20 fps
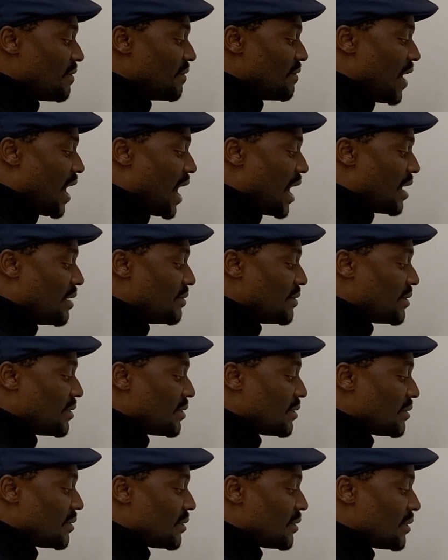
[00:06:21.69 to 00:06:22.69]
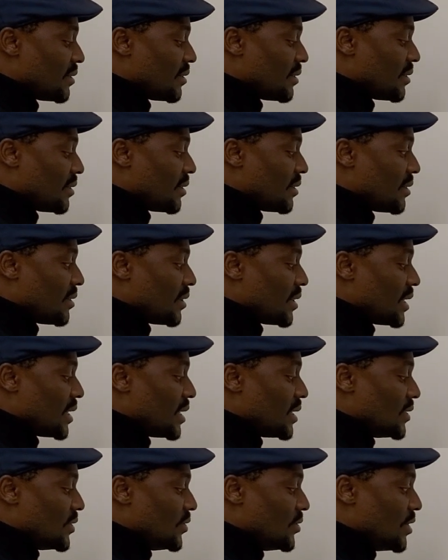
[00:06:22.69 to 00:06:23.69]
5,
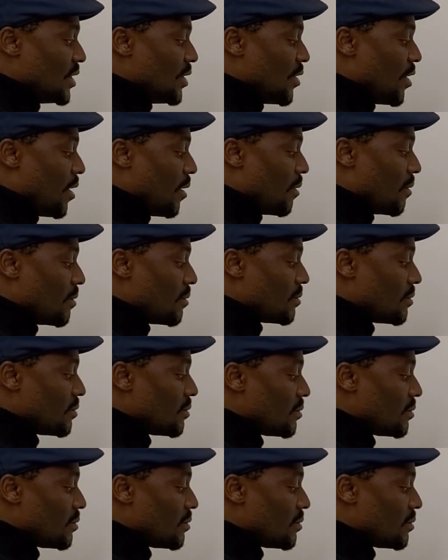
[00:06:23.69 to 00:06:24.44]
0,